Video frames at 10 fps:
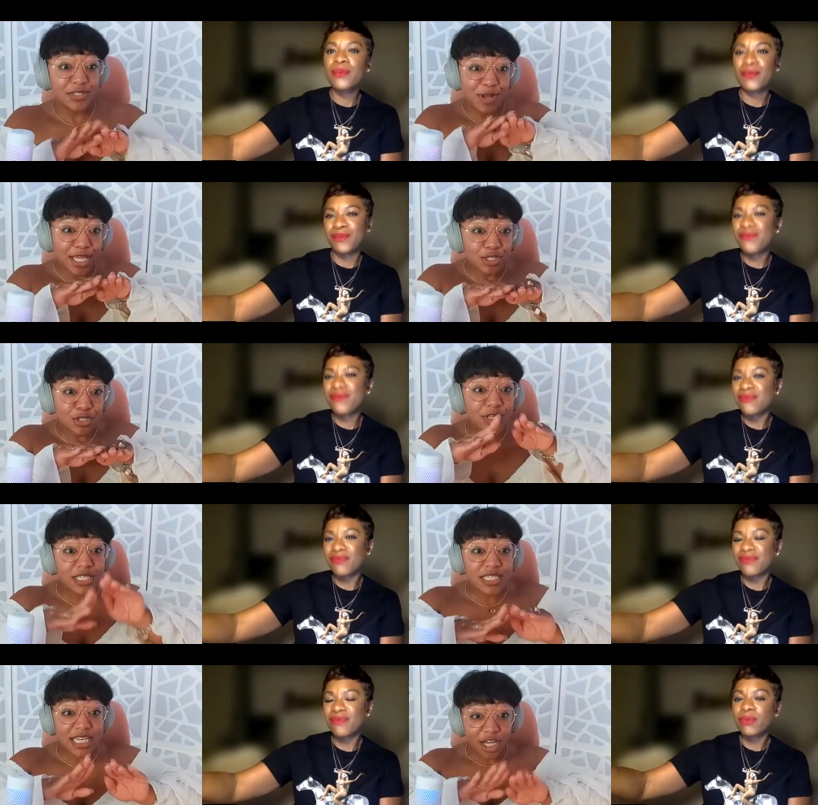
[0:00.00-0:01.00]
Speaker 1: right so you could
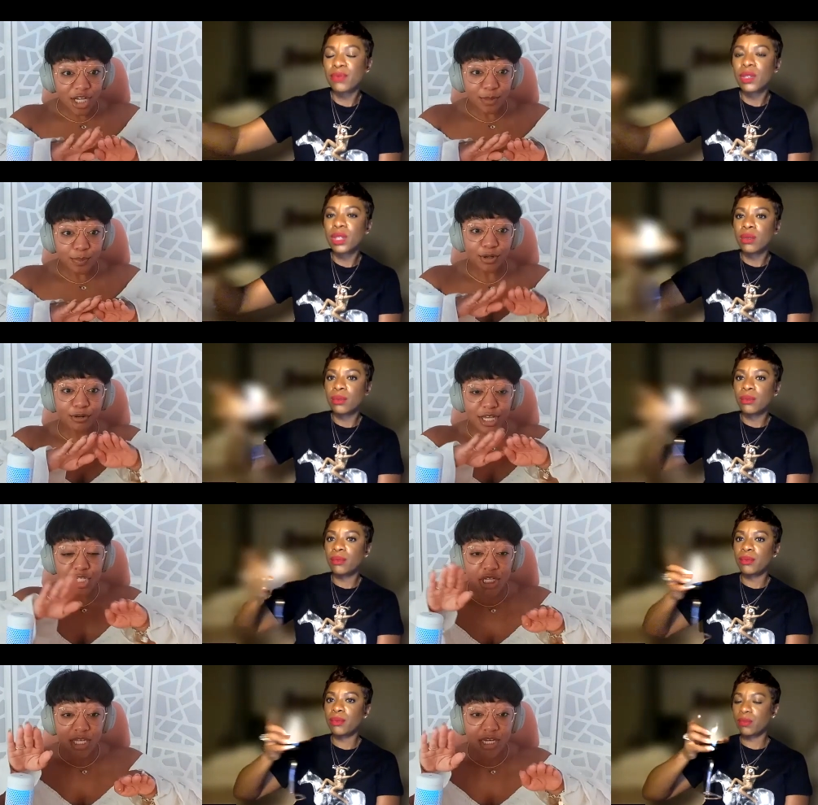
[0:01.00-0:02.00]
see her
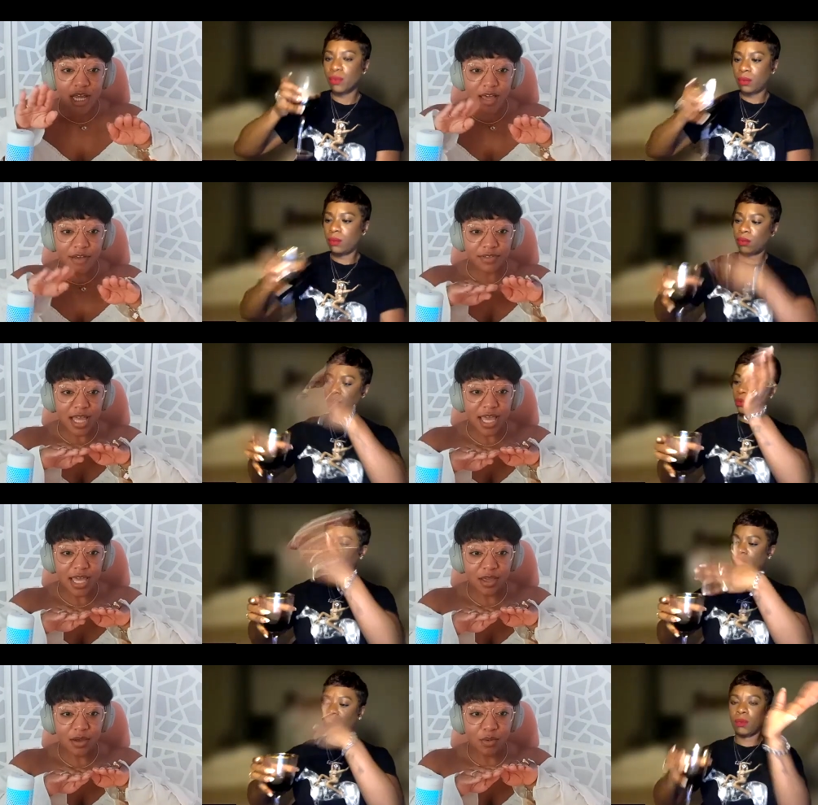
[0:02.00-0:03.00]
progression of
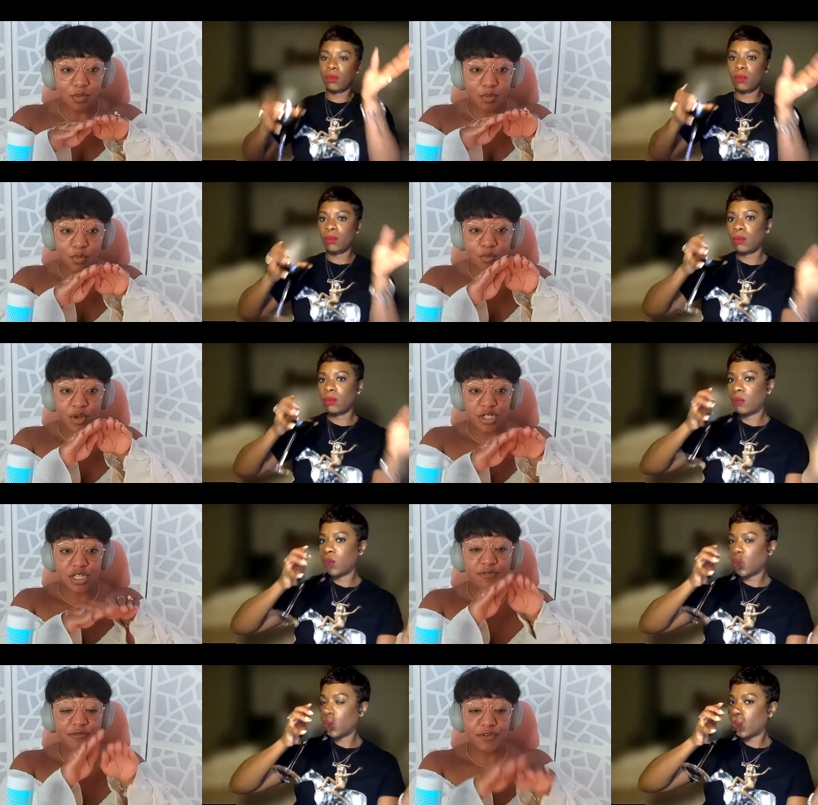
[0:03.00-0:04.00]
like when
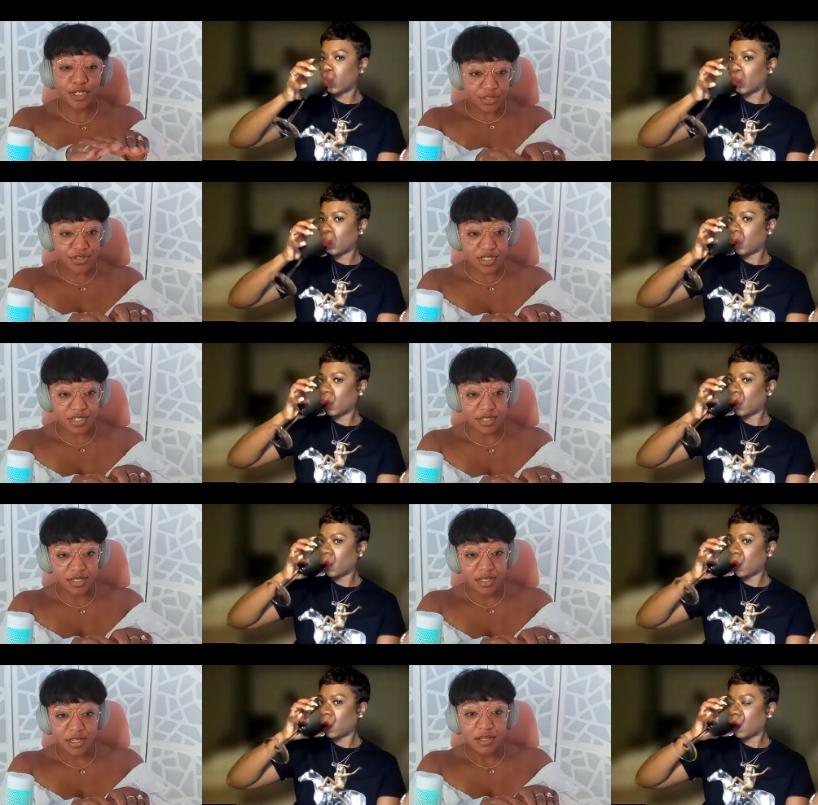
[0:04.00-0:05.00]
she first
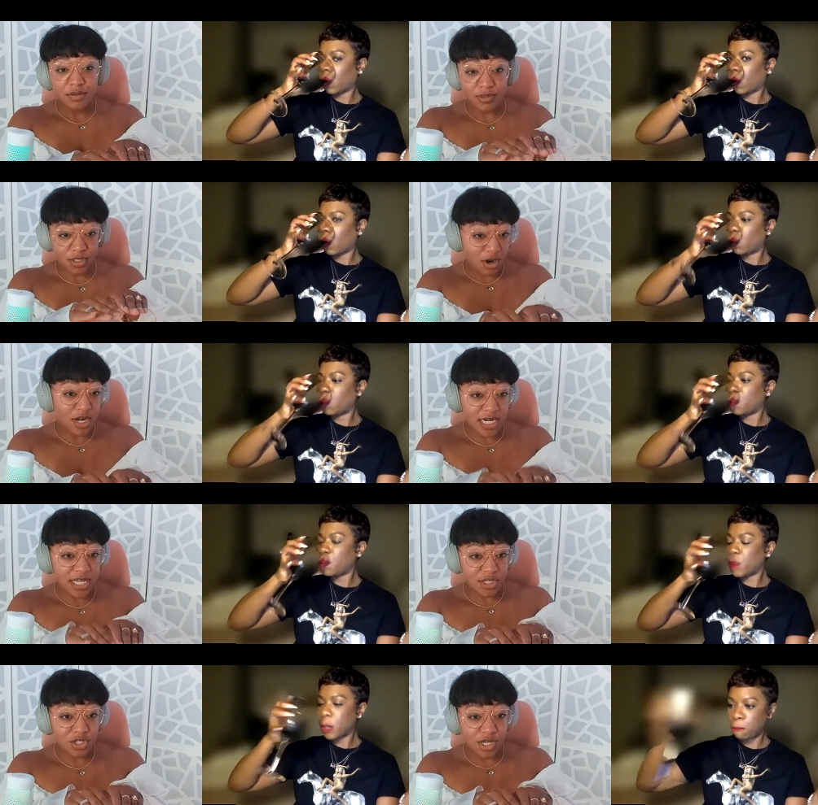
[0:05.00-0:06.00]
started
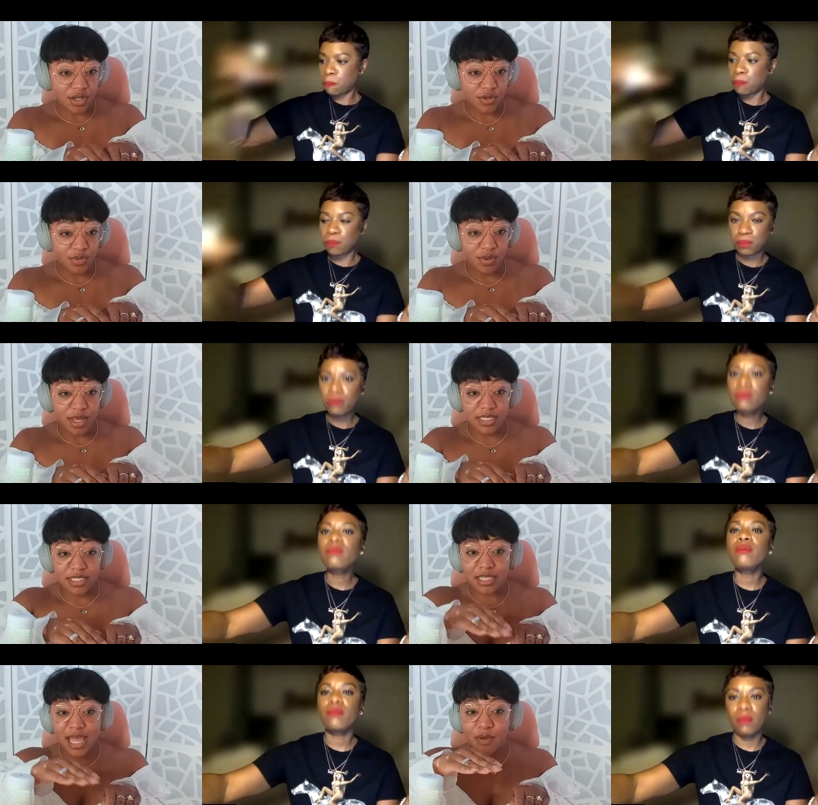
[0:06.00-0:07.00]
in the show
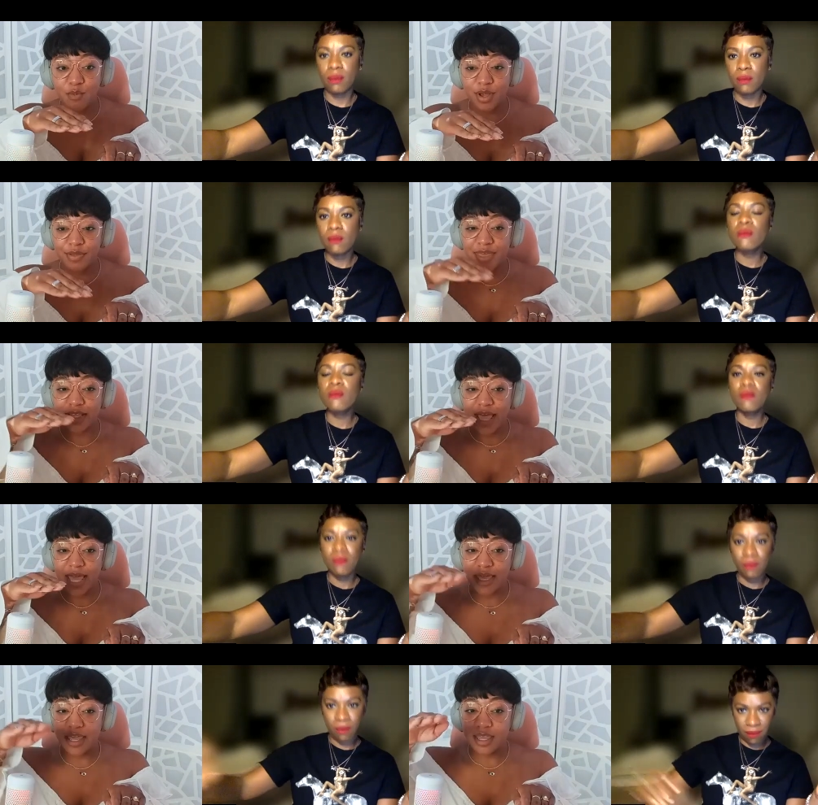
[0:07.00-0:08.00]
to like where they
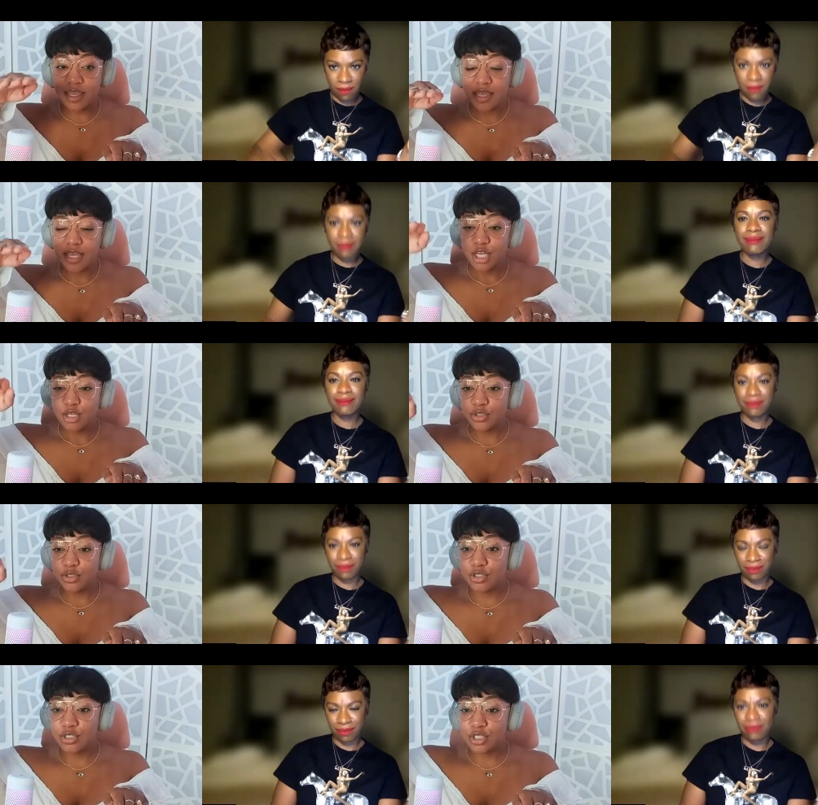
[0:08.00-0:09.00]
like
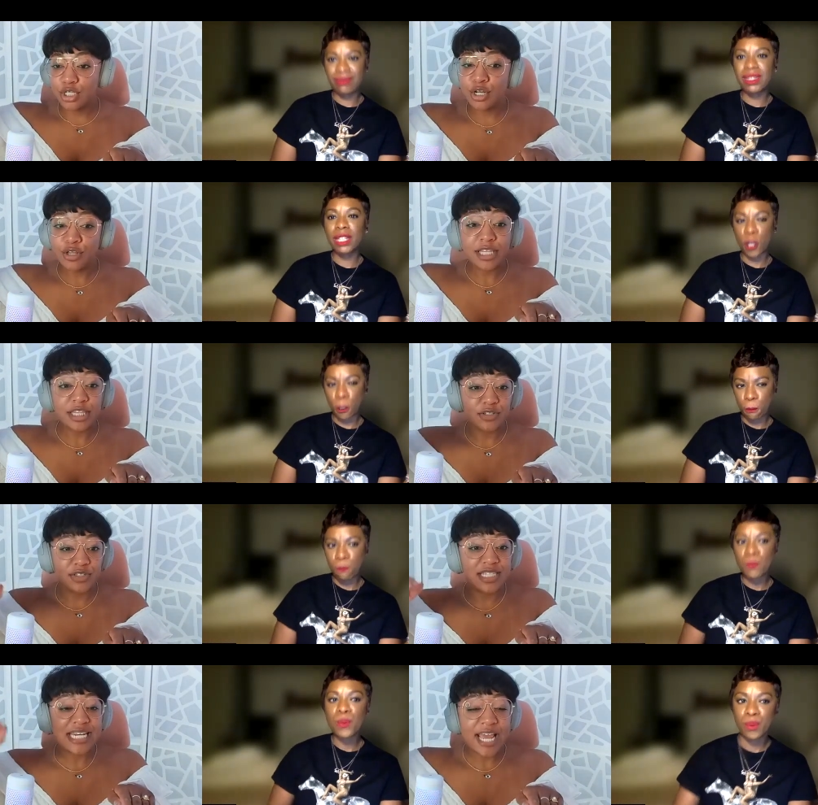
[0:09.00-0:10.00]
you know like their
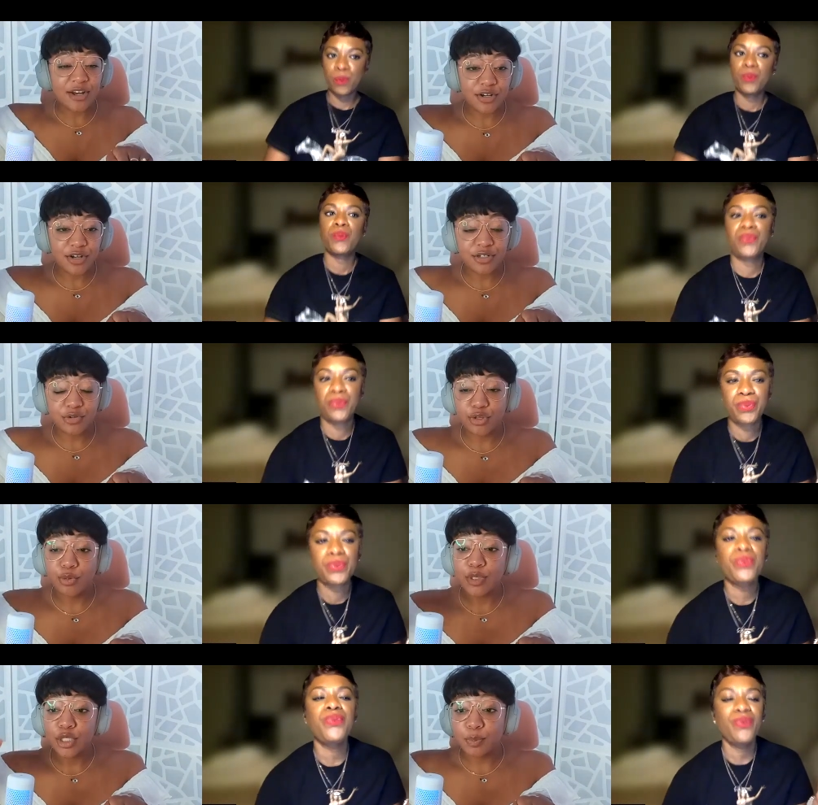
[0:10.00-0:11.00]
standards or
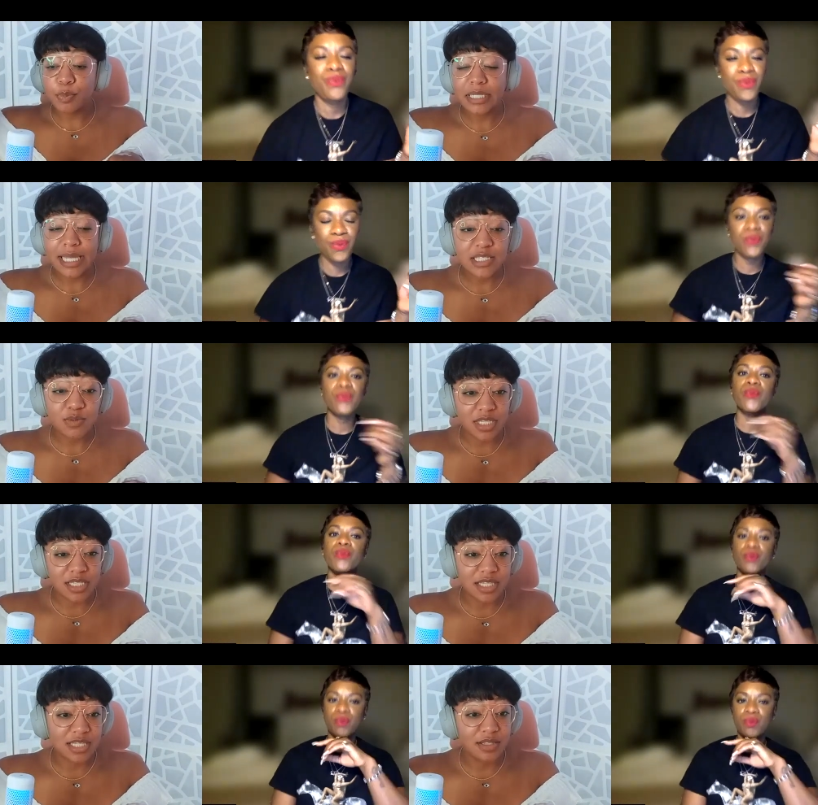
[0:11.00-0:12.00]
their their place within the,